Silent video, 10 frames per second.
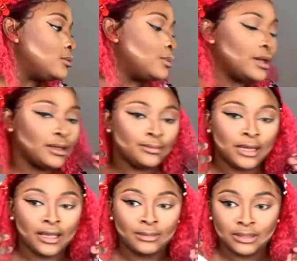where
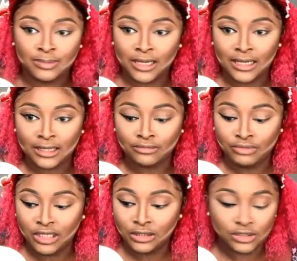by I'm applying like a
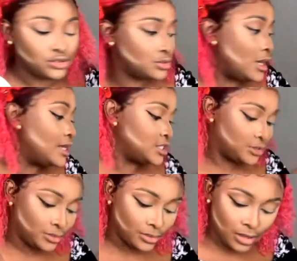really neutral
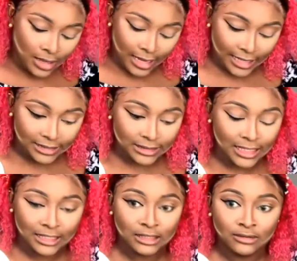eyeshadow. And
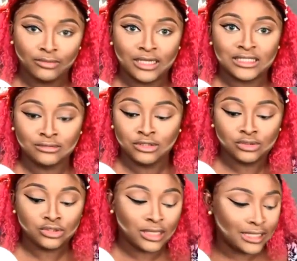like when I say
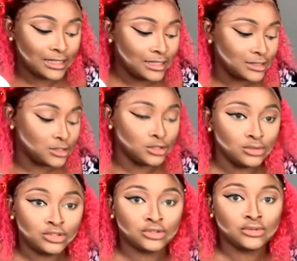neutral, like it is
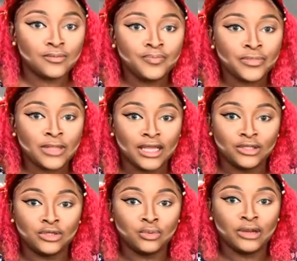neutral, and
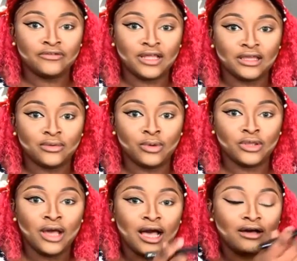you can wear for like when
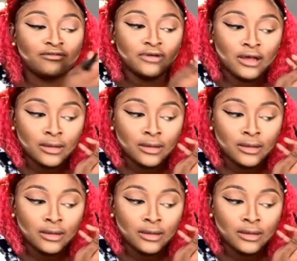you have